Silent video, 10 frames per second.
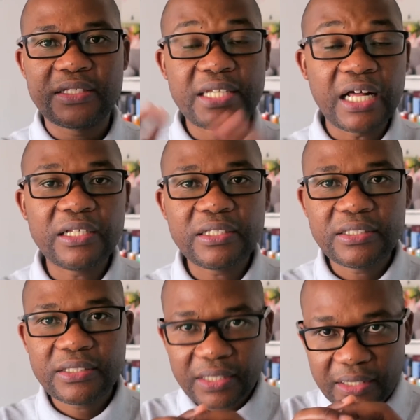
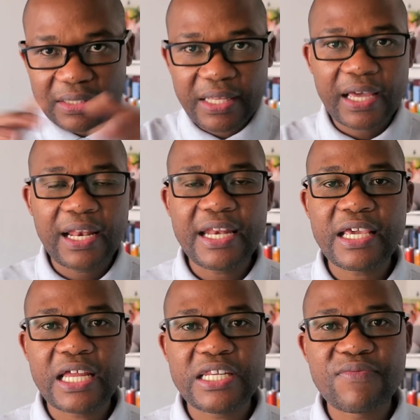tell the
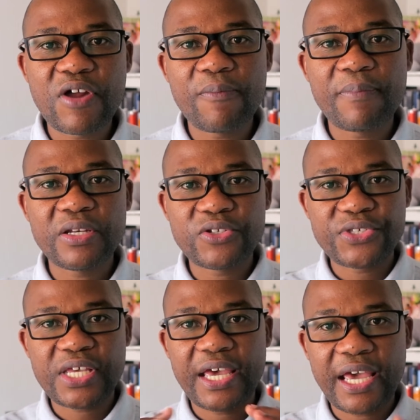learning and development to
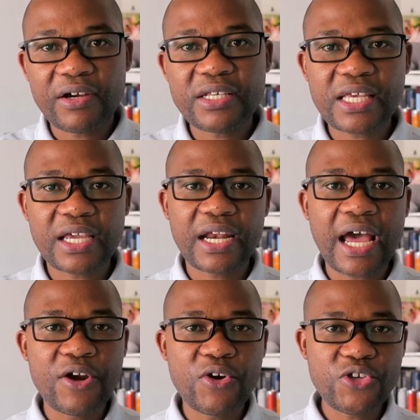say, hang on a second,
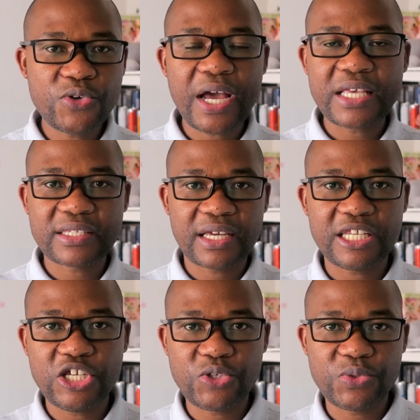I know you guys
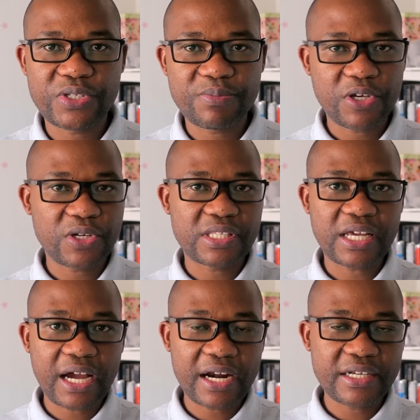got issues because
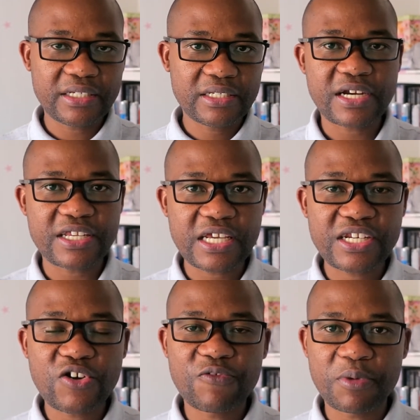the current
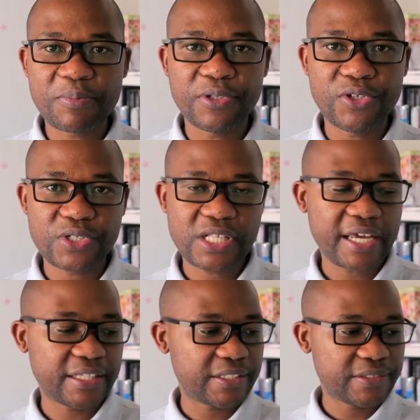trajectory of people looks
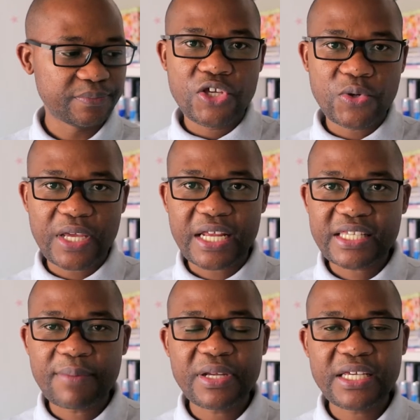like this. You
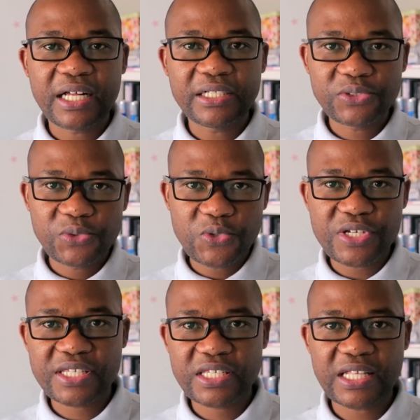get somebody else who
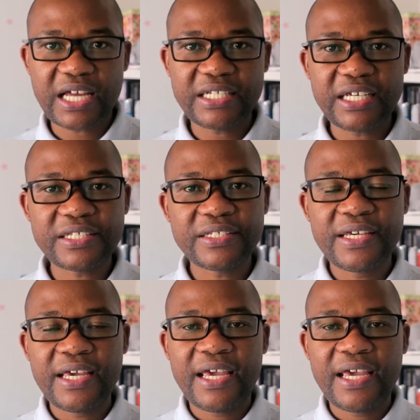just started,